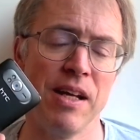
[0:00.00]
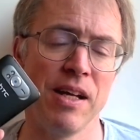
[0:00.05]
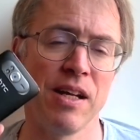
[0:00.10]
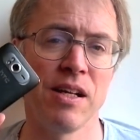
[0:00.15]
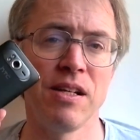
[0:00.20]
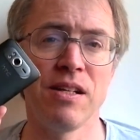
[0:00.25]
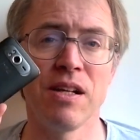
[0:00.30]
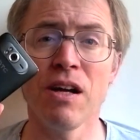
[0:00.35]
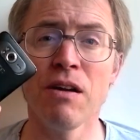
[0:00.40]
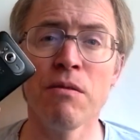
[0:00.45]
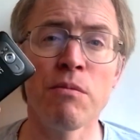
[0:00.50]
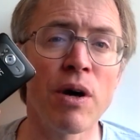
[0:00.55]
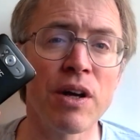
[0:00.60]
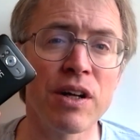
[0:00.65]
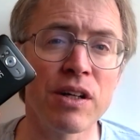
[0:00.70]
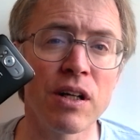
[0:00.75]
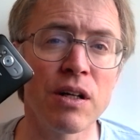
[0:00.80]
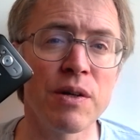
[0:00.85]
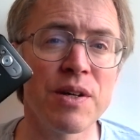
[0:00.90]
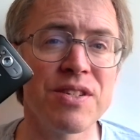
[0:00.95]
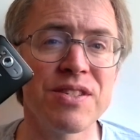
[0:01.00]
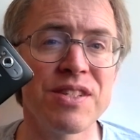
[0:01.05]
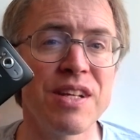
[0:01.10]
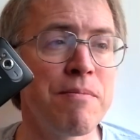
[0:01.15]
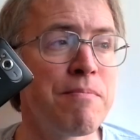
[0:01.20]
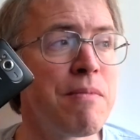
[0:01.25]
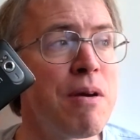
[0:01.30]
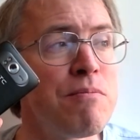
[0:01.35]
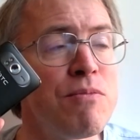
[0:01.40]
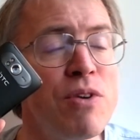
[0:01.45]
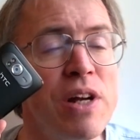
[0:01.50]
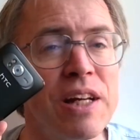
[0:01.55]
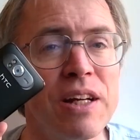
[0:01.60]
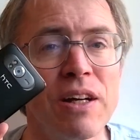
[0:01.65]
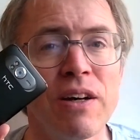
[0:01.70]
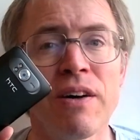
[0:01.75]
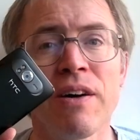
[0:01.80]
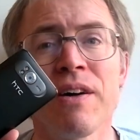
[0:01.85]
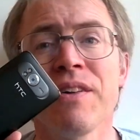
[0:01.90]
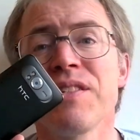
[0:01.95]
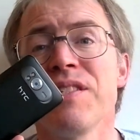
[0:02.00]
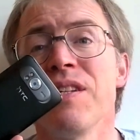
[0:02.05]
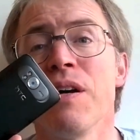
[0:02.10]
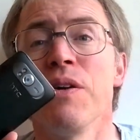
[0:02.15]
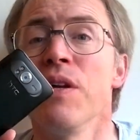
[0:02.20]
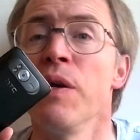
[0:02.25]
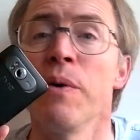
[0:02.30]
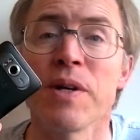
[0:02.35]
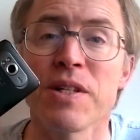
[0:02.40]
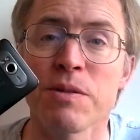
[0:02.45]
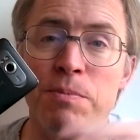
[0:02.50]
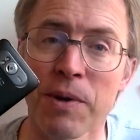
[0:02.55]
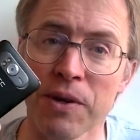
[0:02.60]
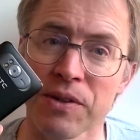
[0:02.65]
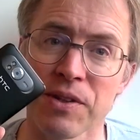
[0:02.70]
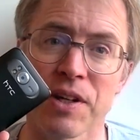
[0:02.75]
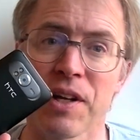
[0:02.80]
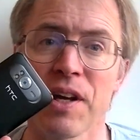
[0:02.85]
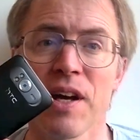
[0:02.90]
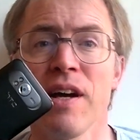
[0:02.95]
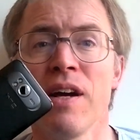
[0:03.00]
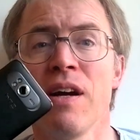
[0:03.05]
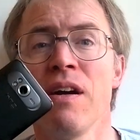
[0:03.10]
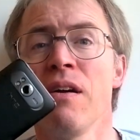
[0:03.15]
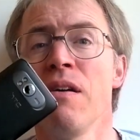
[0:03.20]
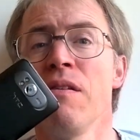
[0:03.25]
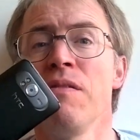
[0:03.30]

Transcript: No micro SD memory cards, no USB on the go,